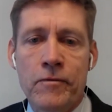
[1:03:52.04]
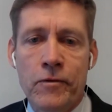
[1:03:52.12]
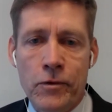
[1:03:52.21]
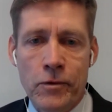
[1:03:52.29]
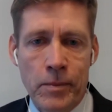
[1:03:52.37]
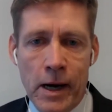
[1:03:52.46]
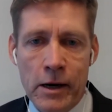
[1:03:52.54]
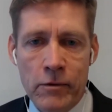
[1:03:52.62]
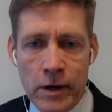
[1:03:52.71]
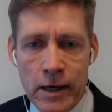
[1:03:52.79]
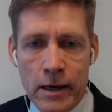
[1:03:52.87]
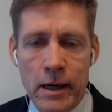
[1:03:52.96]
for
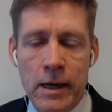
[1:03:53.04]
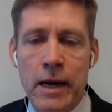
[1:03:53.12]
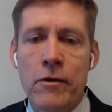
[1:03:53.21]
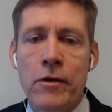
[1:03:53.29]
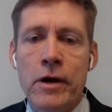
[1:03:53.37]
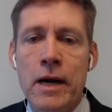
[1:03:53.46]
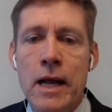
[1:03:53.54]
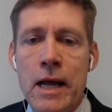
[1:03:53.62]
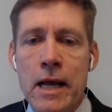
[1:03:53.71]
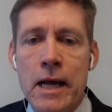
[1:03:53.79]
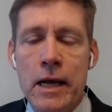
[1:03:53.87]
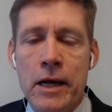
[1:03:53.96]
partnering later on,
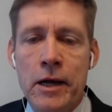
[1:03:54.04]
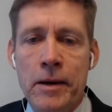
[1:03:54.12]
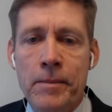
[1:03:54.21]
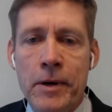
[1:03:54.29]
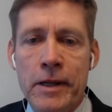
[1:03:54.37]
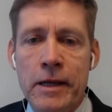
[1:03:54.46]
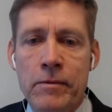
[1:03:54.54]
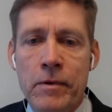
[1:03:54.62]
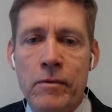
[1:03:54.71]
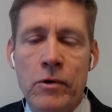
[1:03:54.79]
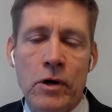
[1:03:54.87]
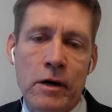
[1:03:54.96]
but that
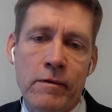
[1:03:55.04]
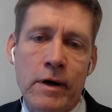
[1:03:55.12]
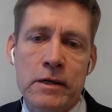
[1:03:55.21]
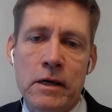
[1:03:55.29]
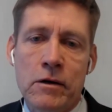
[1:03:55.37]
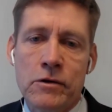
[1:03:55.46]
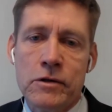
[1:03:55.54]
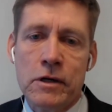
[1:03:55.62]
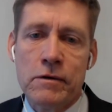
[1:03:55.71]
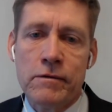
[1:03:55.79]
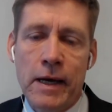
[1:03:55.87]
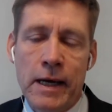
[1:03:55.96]
we will not advance it ourselves